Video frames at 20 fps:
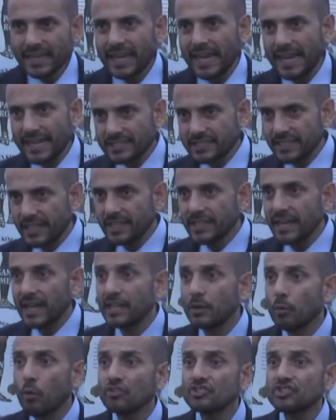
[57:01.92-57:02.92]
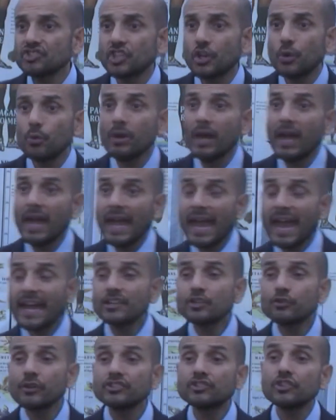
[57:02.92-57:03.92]
kicks in and he wants to
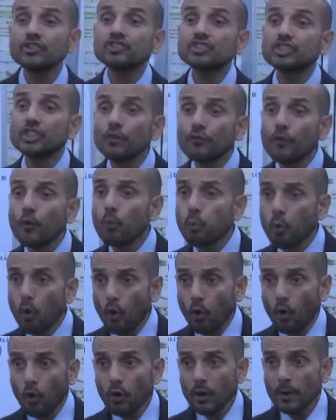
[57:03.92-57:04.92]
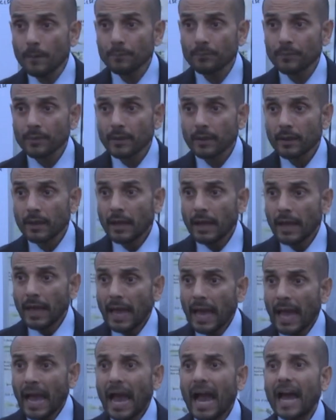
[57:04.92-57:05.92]
enter into civil war
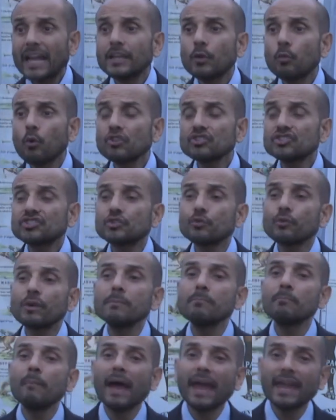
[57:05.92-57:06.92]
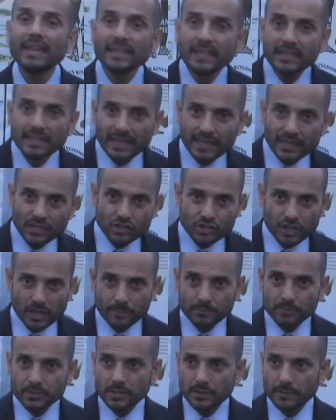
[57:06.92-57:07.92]
and he wants to remain in
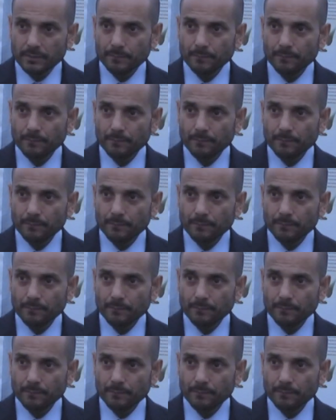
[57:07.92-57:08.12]
Egypt.